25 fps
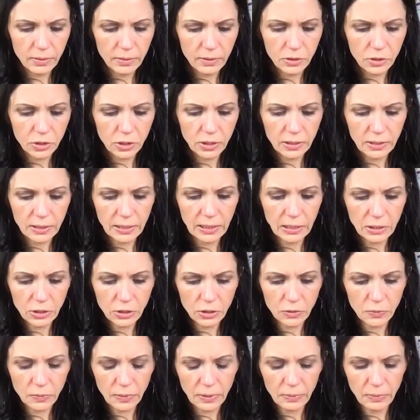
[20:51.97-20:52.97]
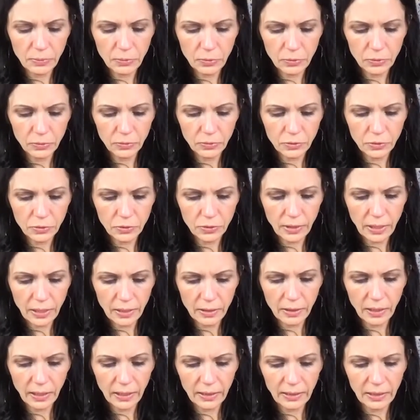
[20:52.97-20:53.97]
she teaches people to
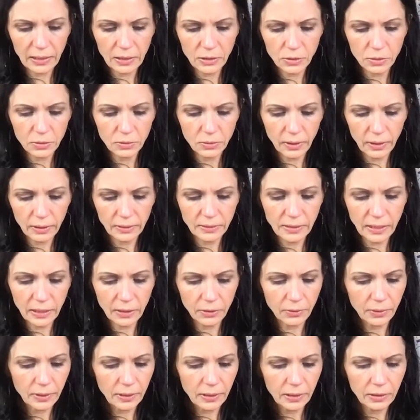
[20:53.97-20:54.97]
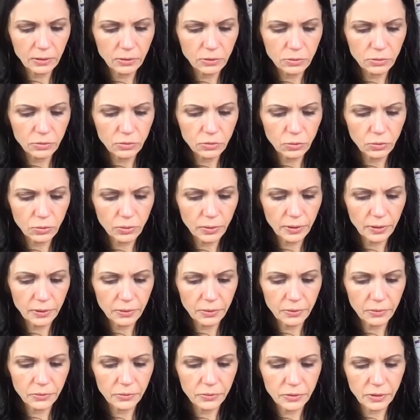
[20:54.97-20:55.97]
like they do like decorating
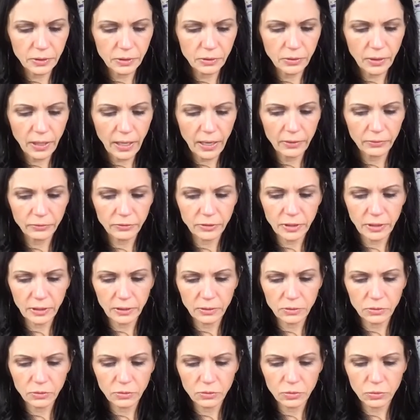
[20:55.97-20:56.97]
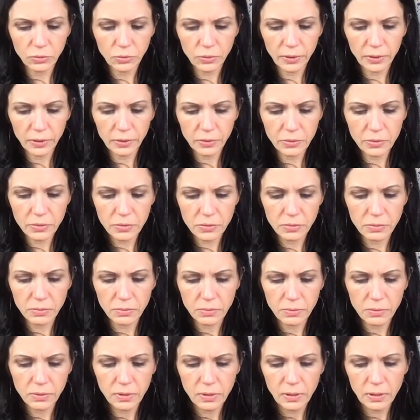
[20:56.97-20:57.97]
tutorials and crafting tutorials.
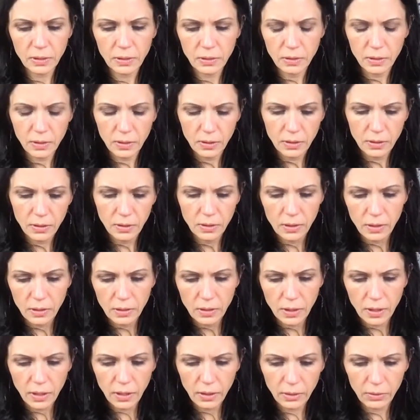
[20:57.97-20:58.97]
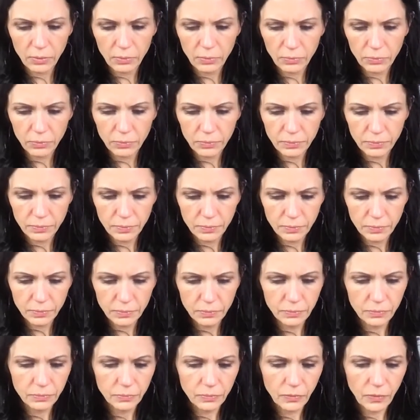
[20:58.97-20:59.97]
Um,
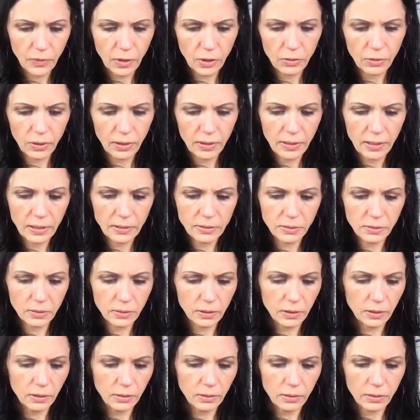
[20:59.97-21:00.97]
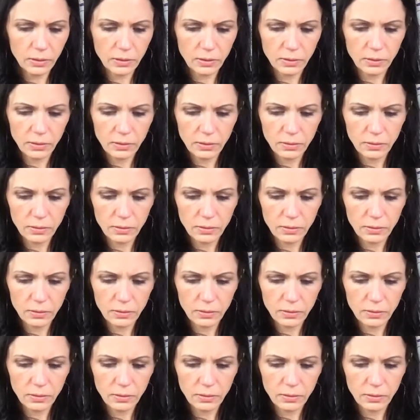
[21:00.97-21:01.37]
okay, that's looking good.